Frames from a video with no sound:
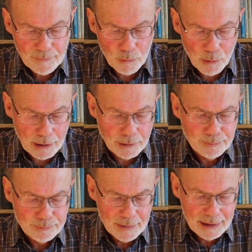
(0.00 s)

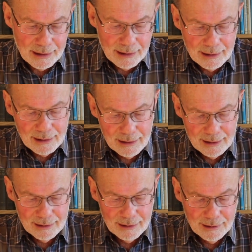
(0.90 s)
Well,
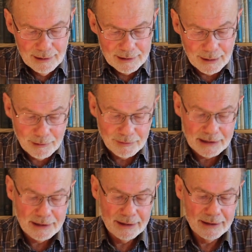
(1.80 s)
some of
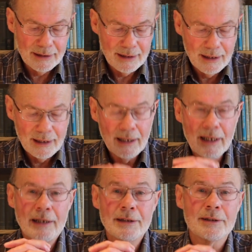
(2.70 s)
it
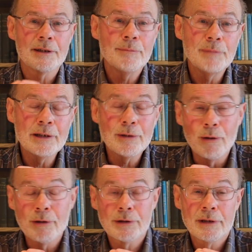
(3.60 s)
is being
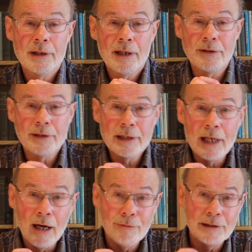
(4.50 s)
lost at the
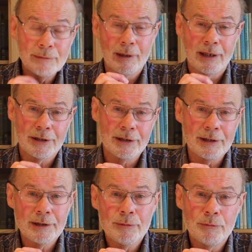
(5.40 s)
calving
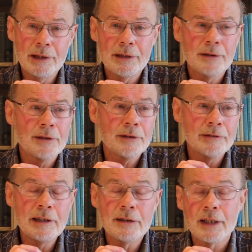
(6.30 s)
margins, where the
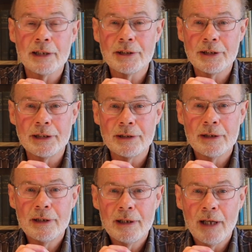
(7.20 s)
Greenland ice sheet
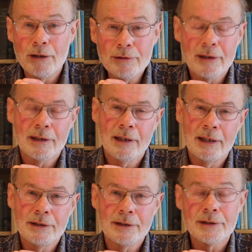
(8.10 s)
outlet
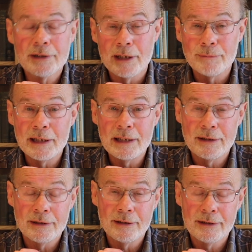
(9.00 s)
glaciers
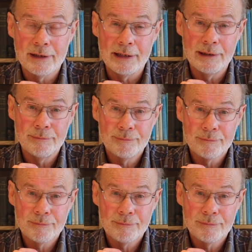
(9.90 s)
terminate in the sea.